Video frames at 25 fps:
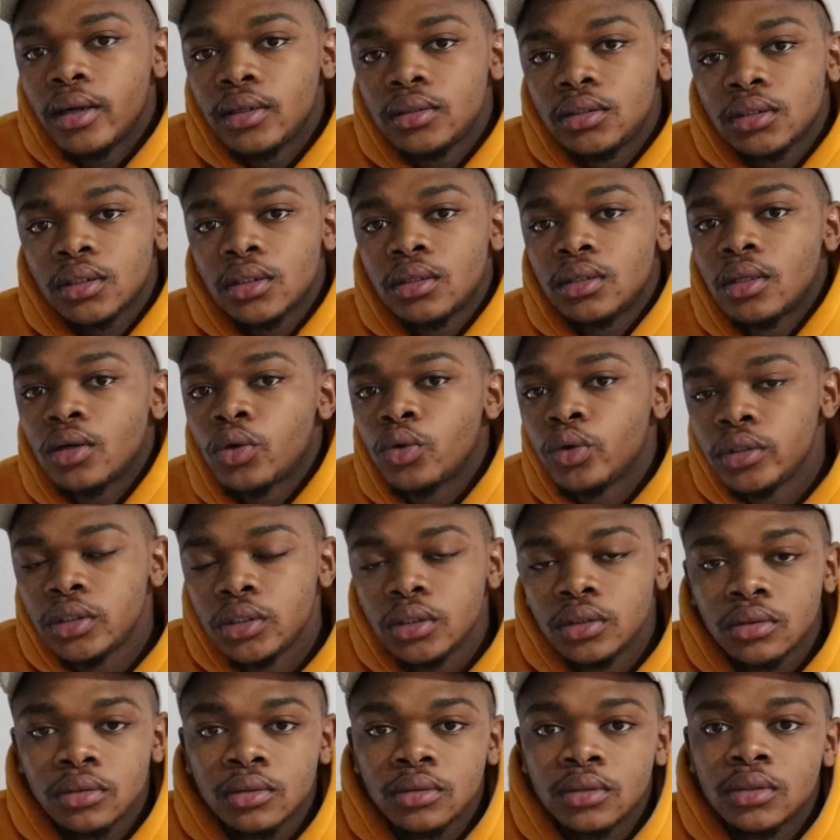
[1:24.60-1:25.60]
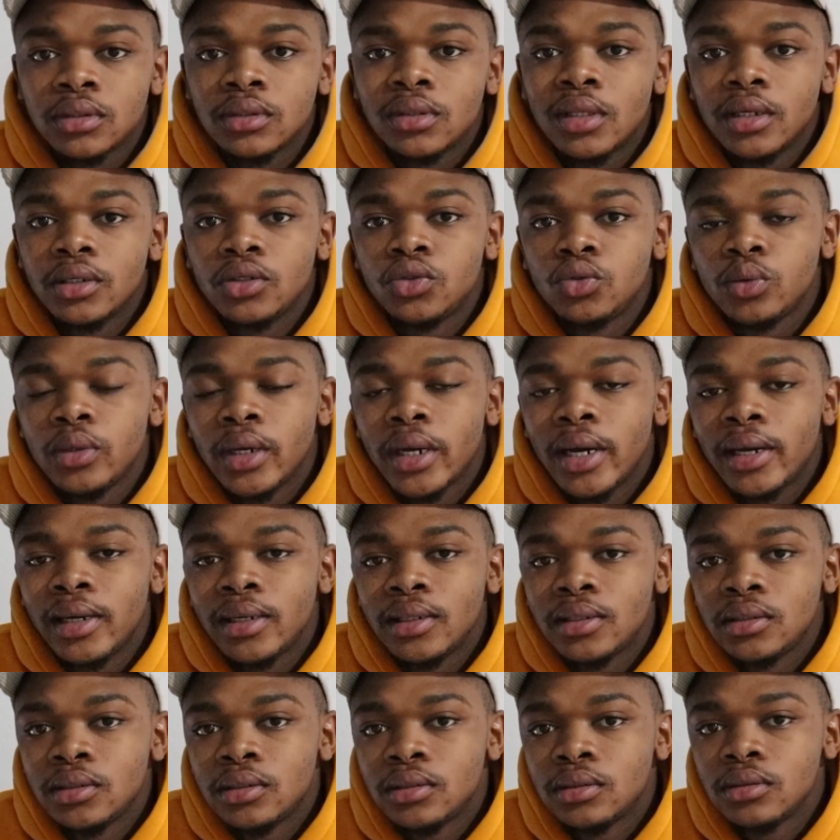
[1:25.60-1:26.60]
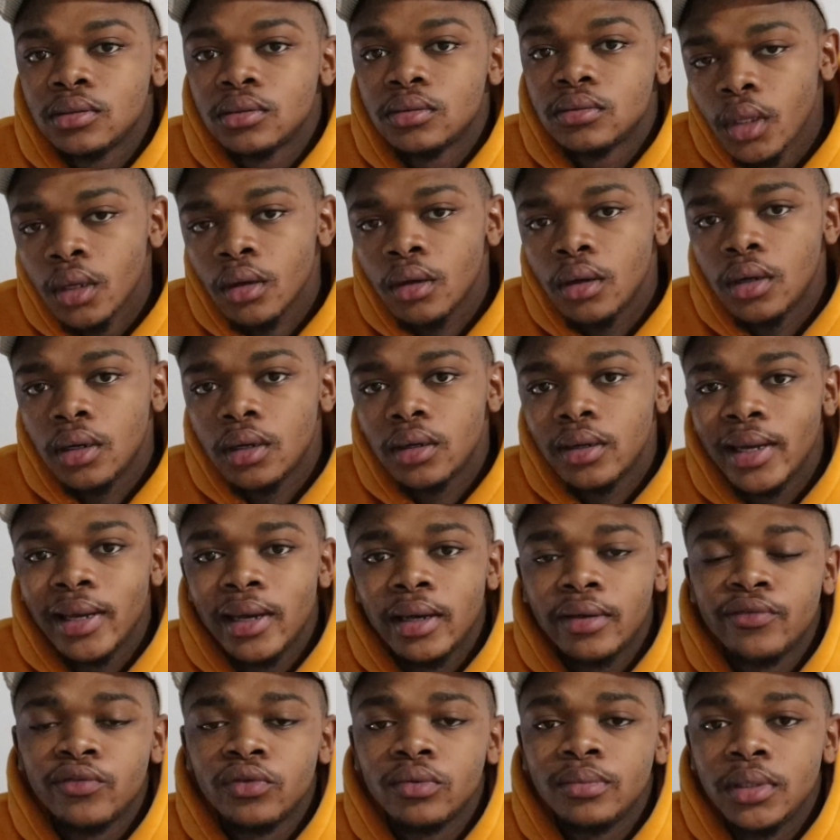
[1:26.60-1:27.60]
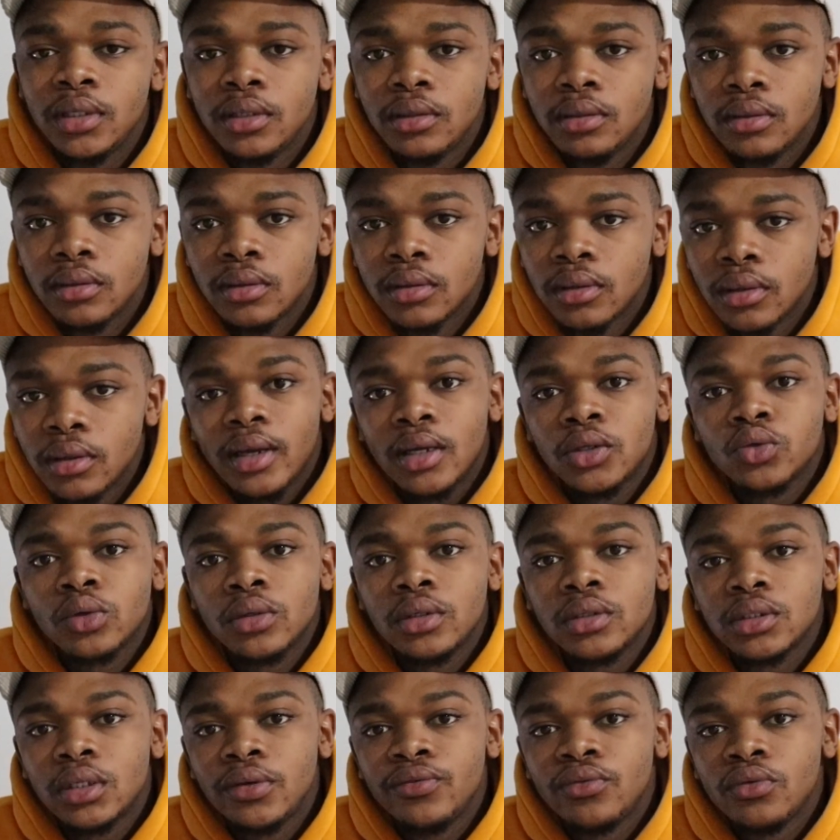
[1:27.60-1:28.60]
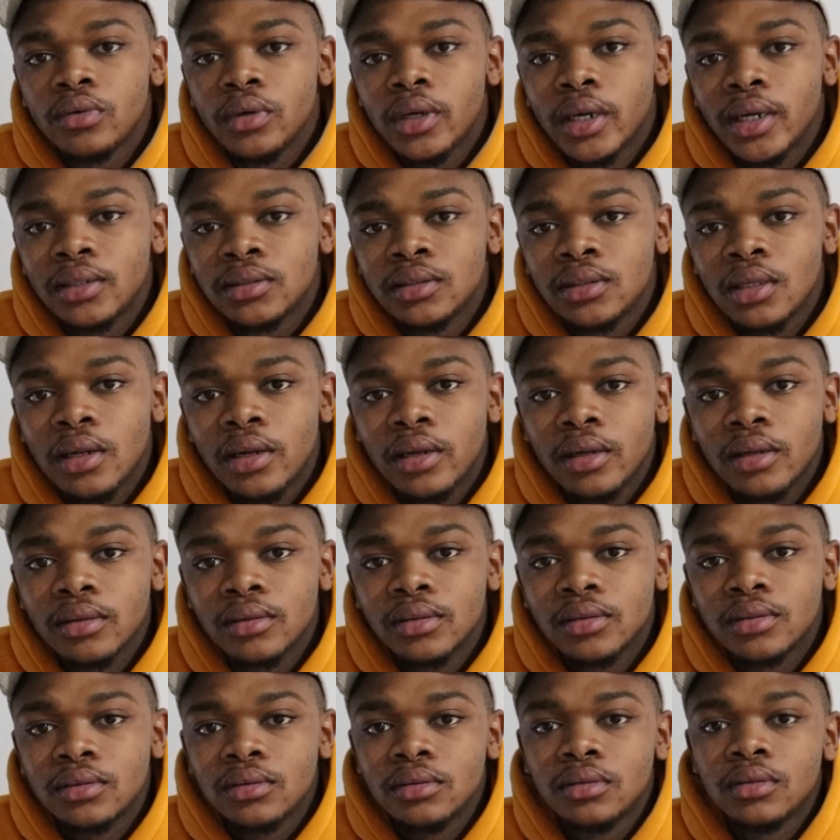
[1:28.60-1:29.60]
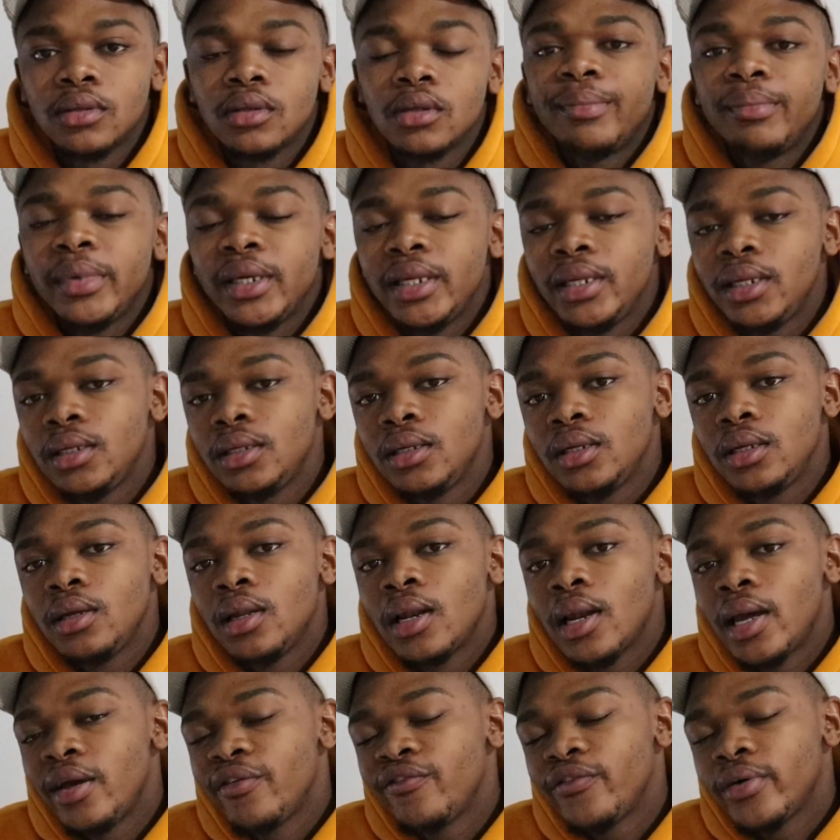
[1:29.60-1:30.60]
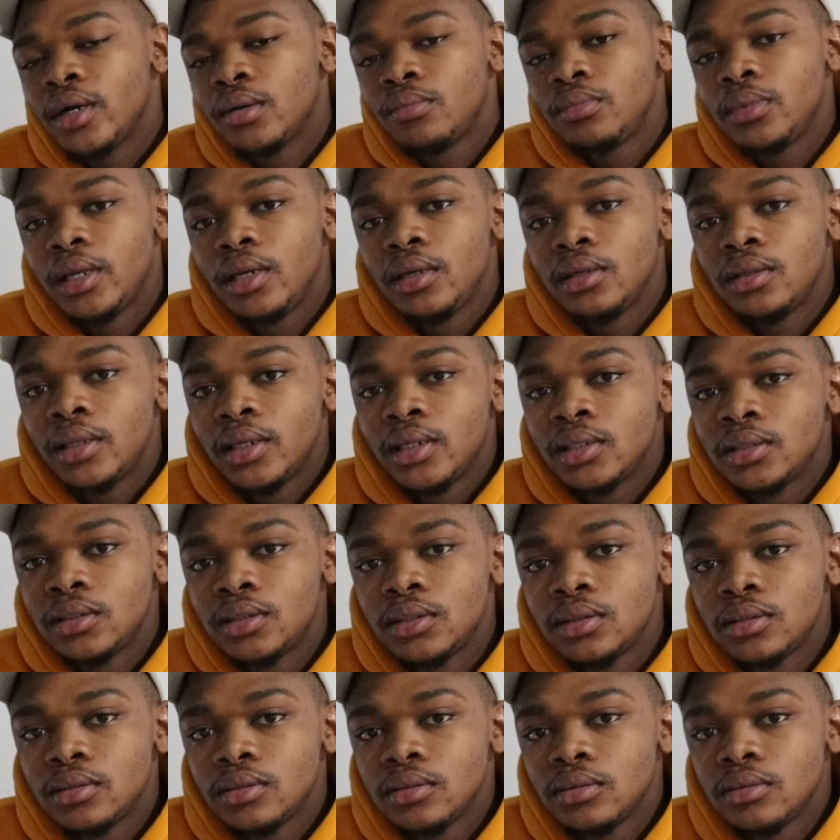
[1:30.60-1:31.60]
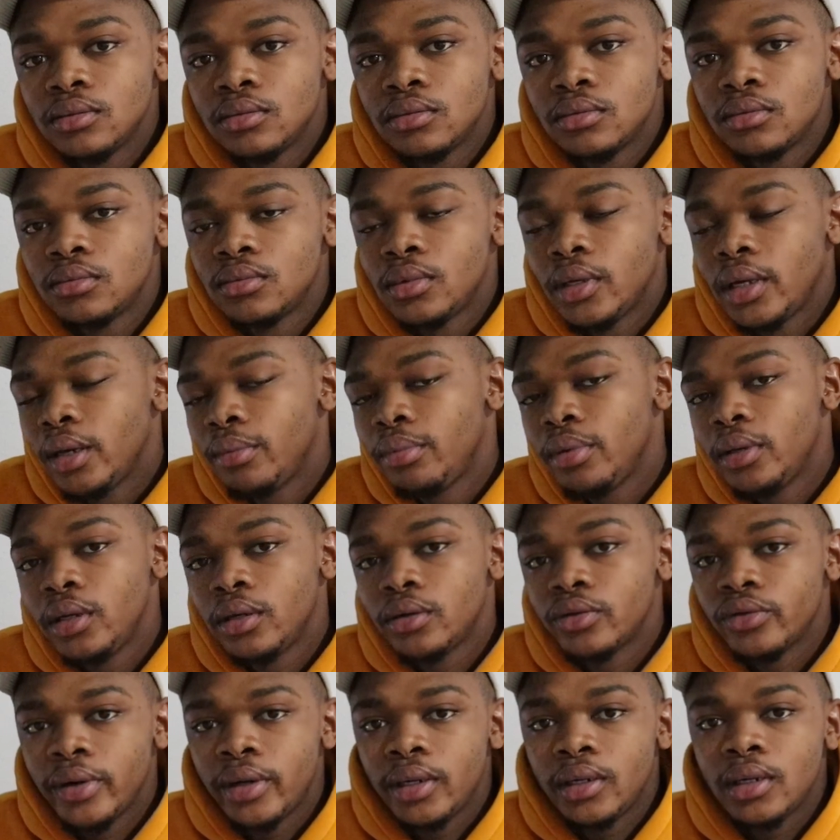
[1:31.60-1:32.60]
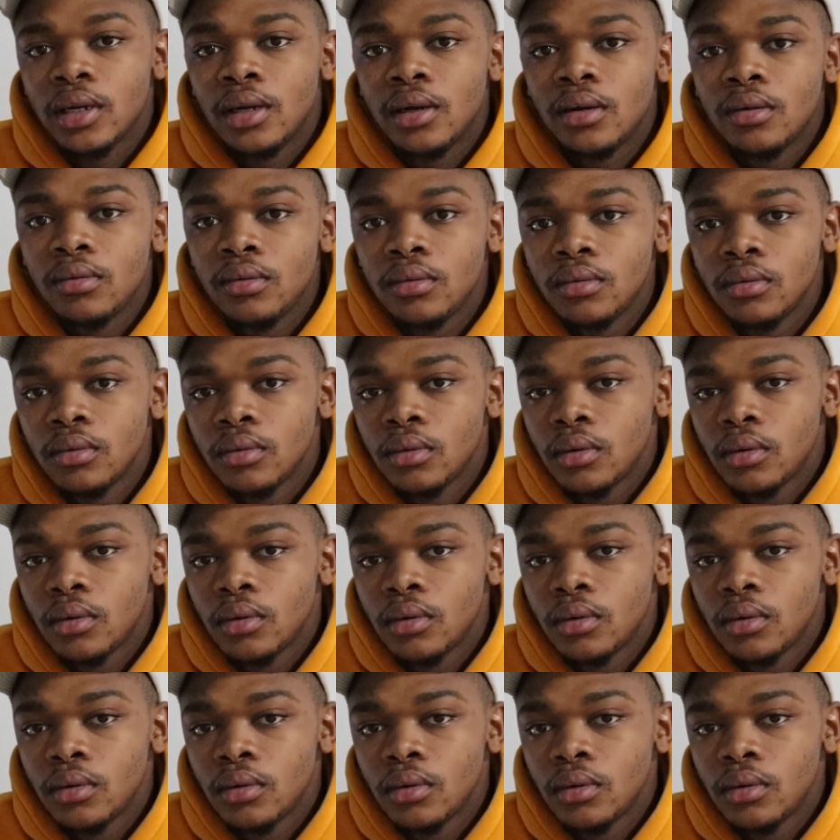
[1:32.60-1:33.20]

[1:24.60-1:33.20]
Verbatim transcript: answering the questions that you guys uh, had for me, as well as giving you guys the little mini life update that's happening right now.